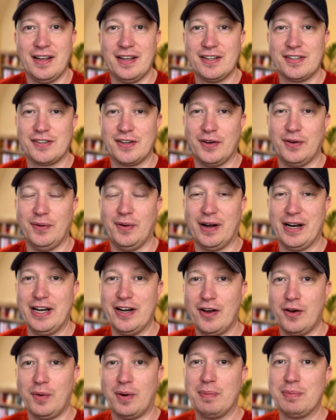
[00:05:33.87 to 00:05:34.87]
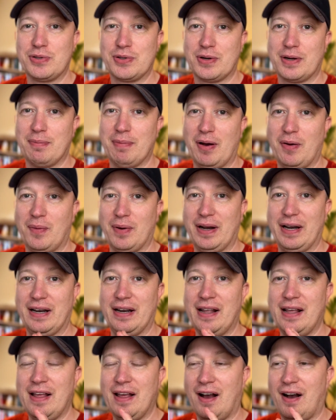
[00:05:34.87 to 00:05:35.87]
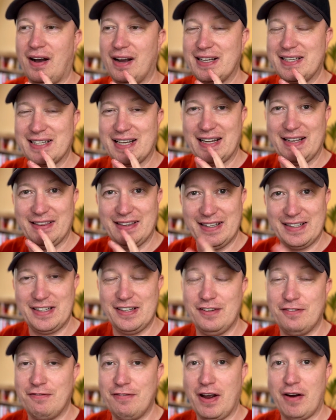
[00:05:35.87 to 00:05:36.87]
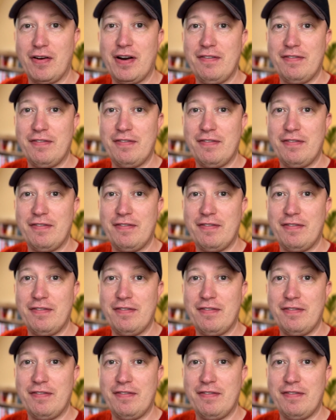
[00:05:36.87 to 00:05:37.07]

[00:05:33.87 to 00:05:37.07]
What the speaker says: so I know what I'm talking about when I say this is very,